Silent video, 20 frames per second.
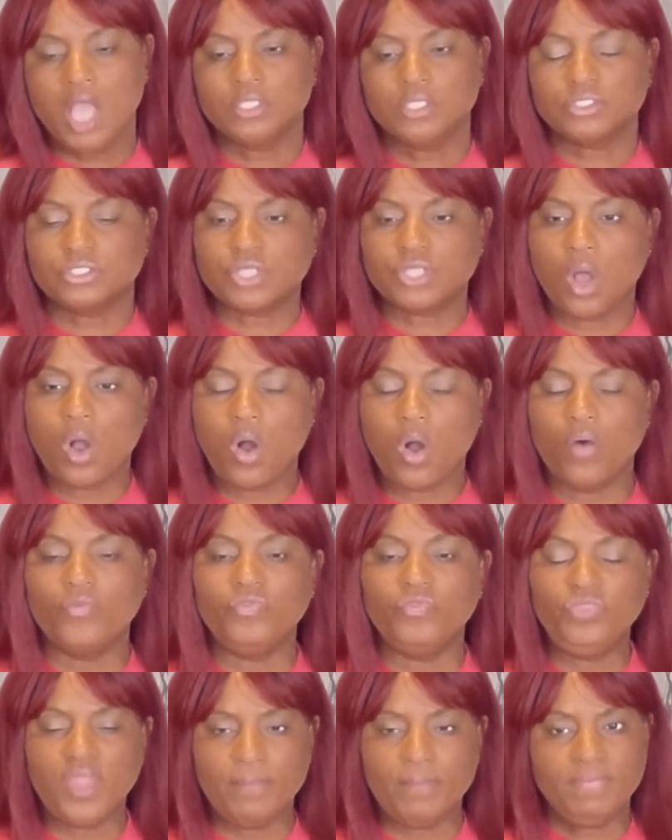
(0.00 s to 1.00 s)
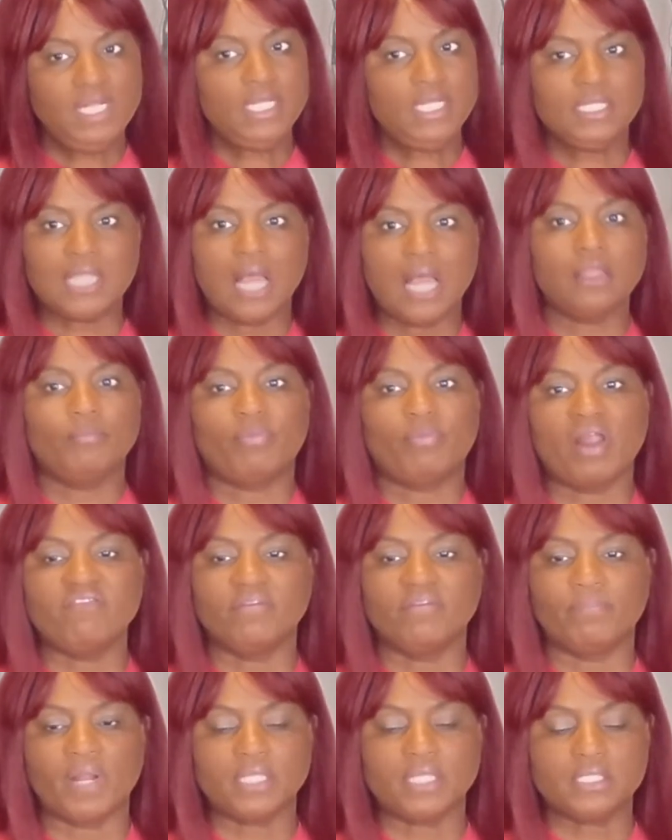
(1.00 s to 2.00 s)
So the $1 million
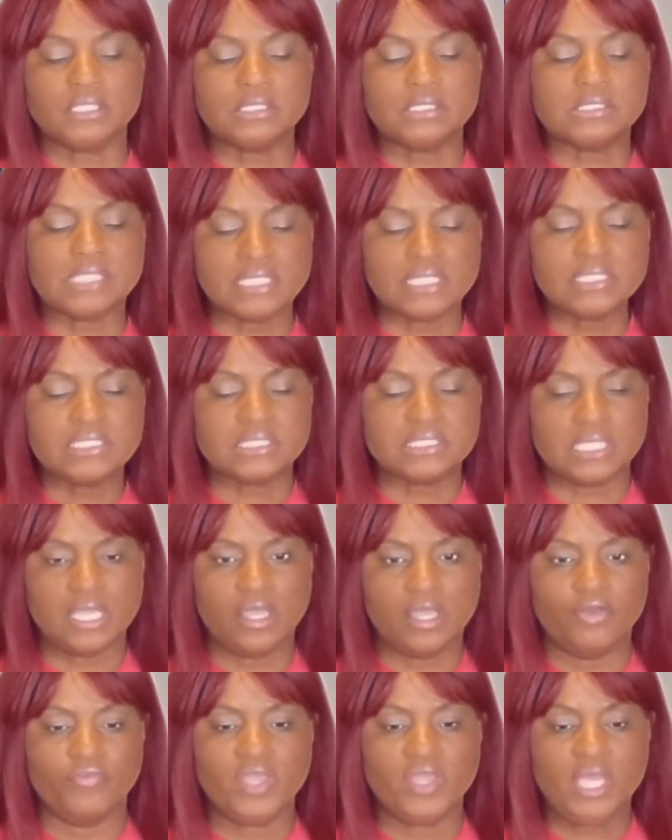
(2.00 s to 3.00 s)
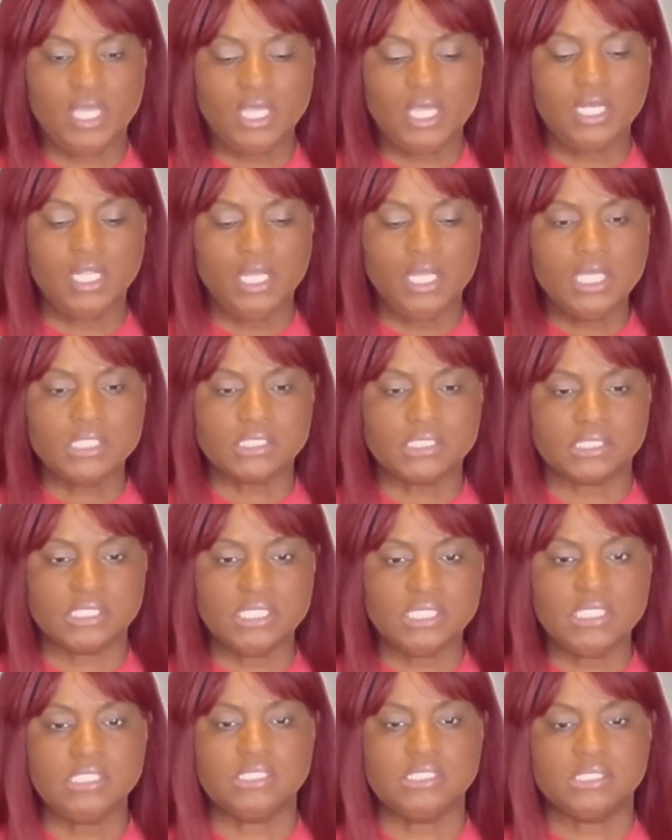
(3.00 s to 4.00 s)
private practice intensive
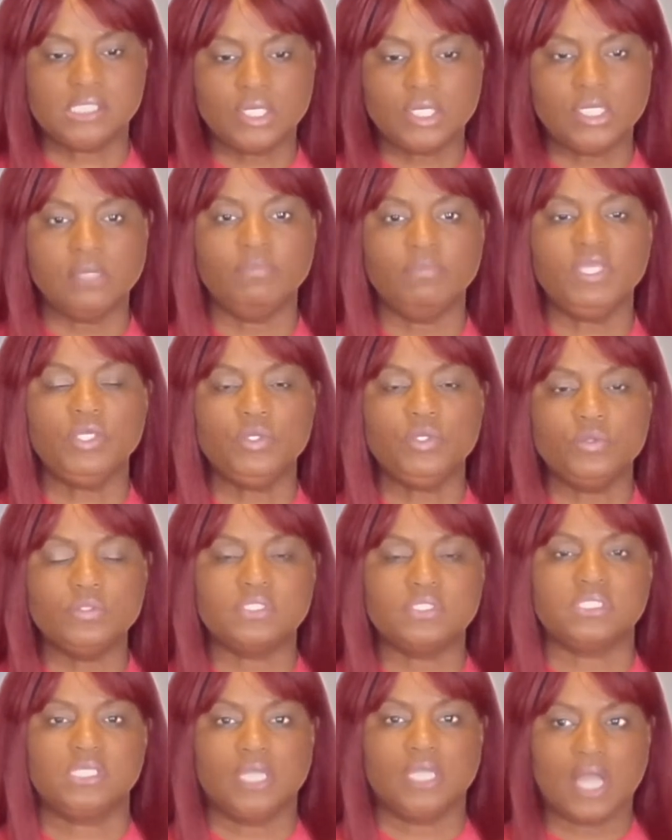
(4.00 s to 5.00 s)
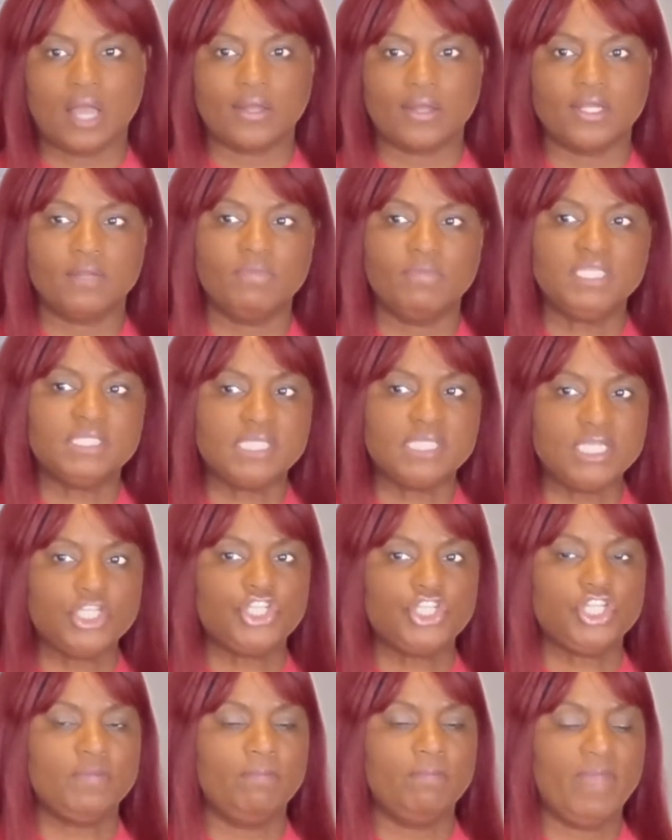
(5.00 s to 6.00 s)
is going to be using, I'm going to be
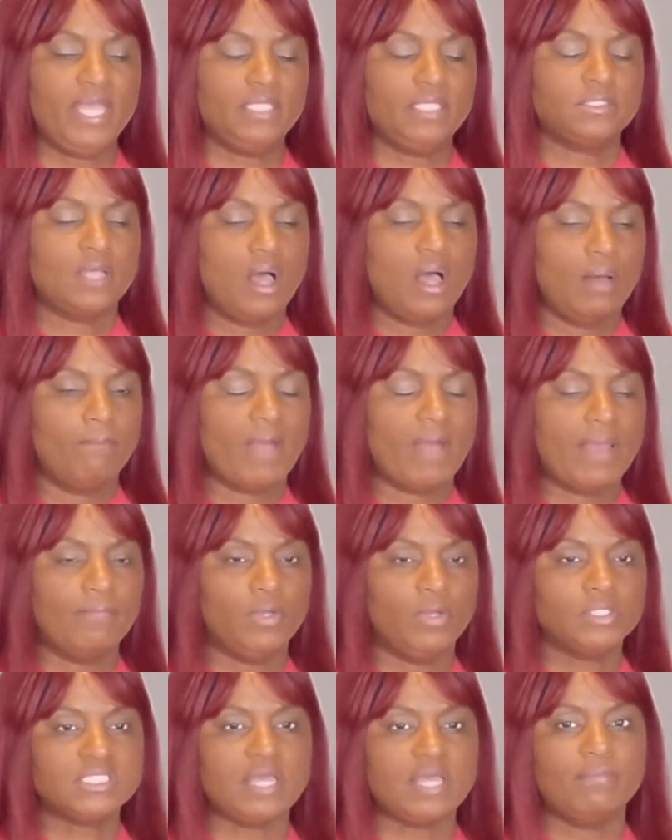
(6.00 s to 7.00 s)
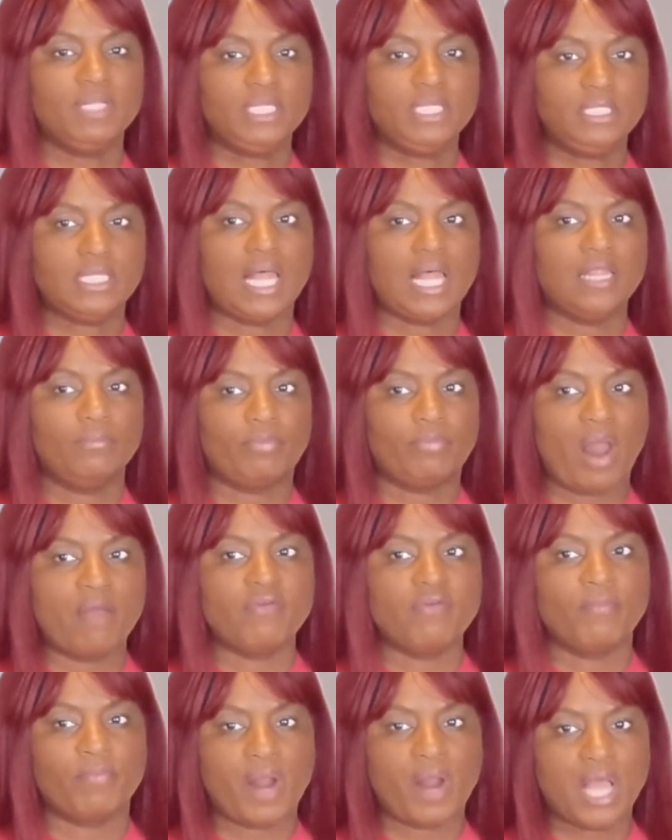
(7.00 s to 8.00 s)
teaching based on my multi-million dollar
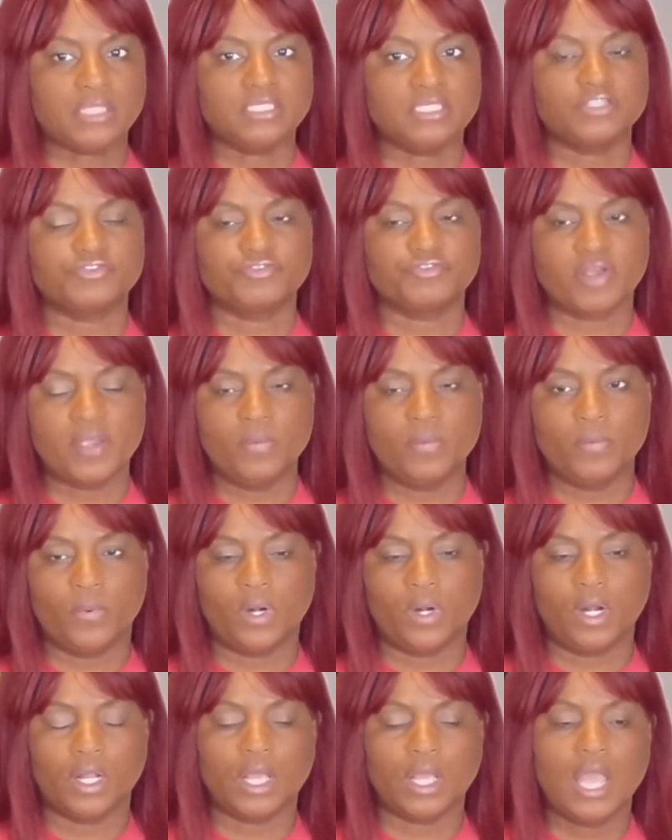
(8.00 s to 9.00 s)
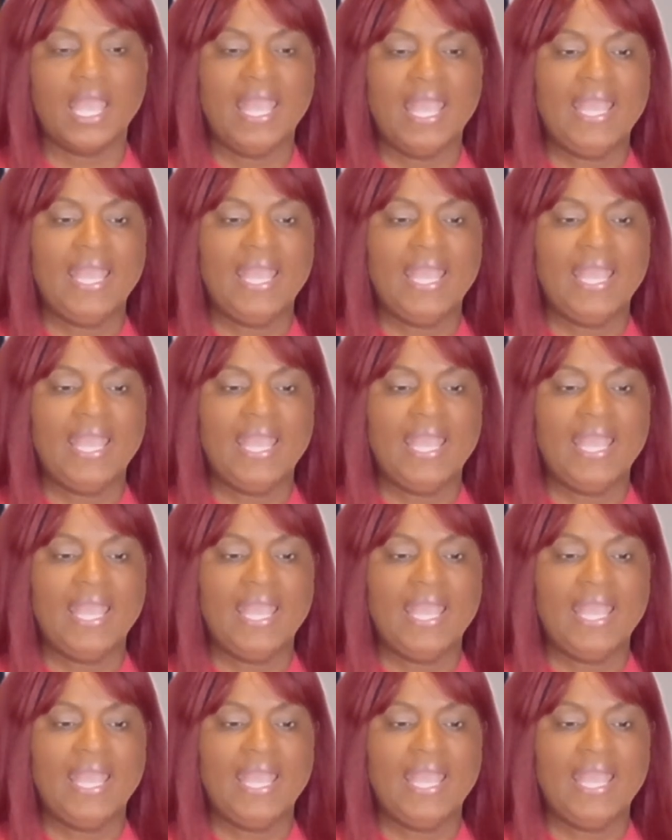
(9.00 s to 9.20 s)
private practice framework.